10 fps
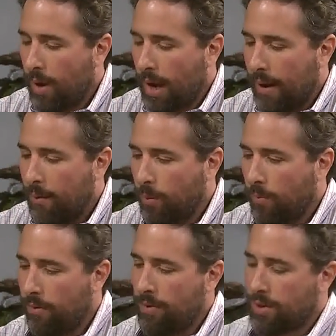Uh,
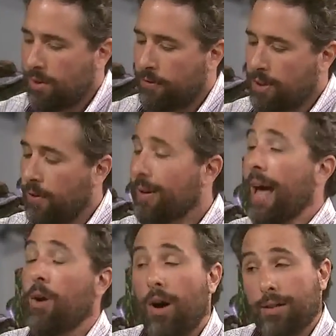so first of all,
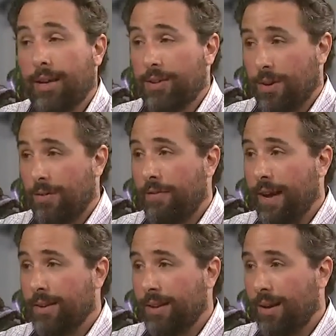not all ticks are
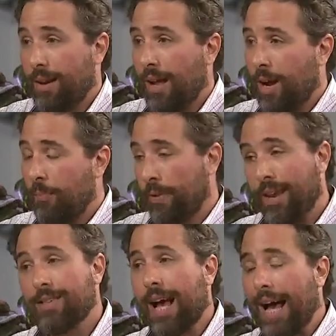infected. Um, it
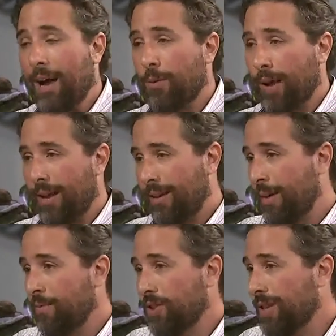is a high rate,
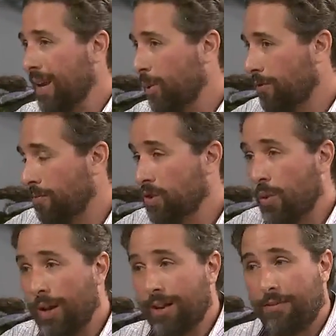nymphs anywhere from
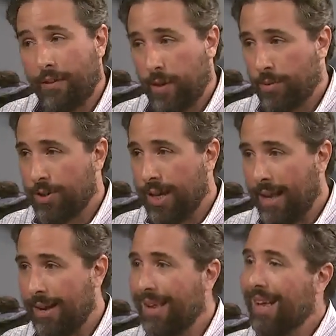20 to 50
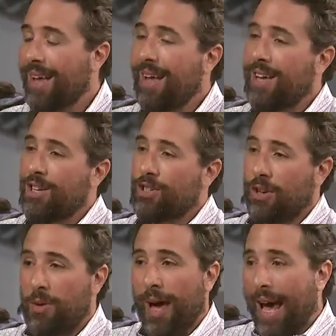percent. So
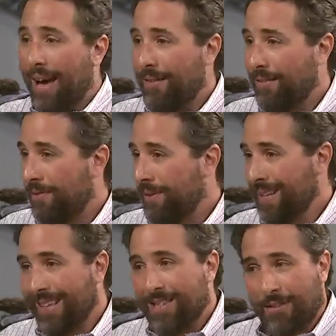you have
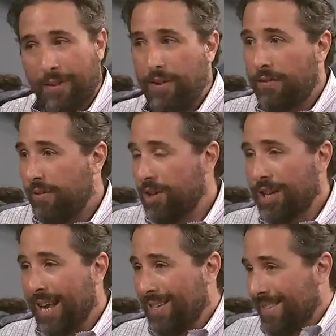at least a 50-50
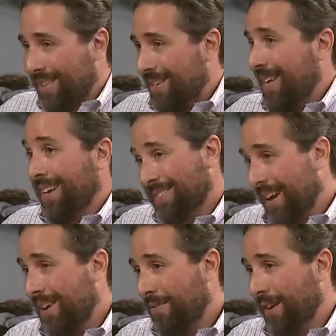chance that the tick is
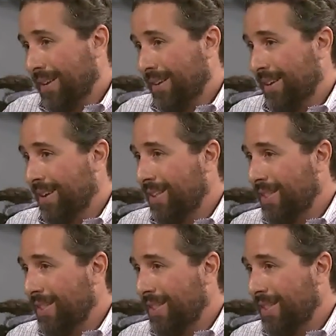not infected.